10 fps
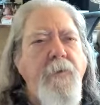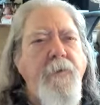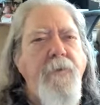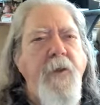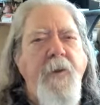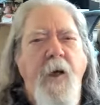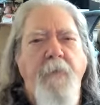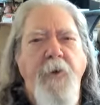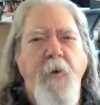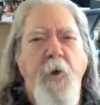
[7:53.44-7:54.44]
It's like
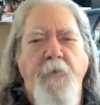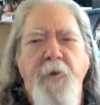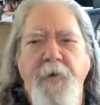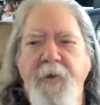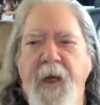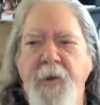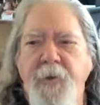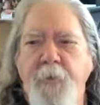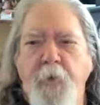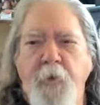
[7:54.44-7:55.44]
covering over the
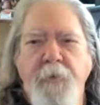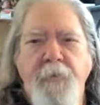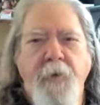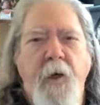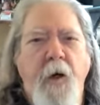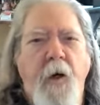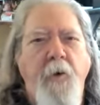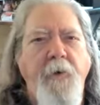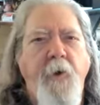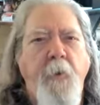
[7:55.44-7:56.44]
dashboard of your
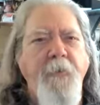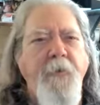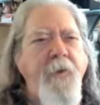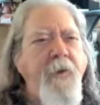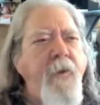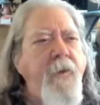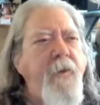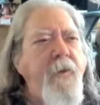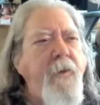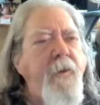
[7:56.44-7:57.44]
car in hopes that
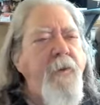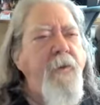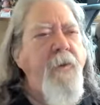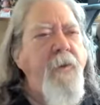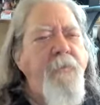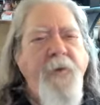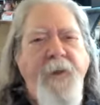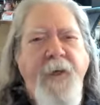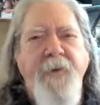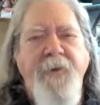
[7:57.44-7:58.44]
if you
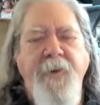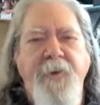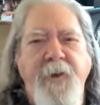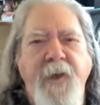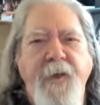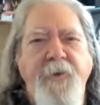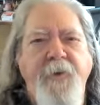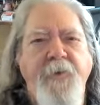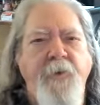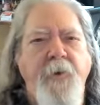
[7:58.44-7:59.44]
can't see the
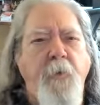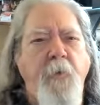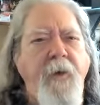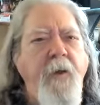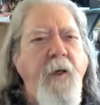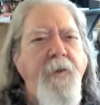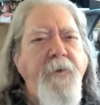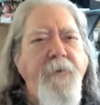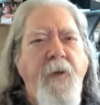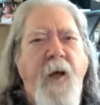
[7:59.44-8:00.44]
gauges or the red
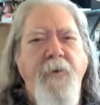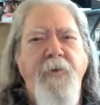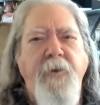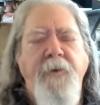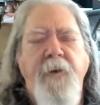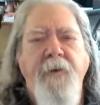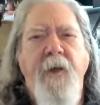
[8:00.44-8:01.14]
lights flashing, then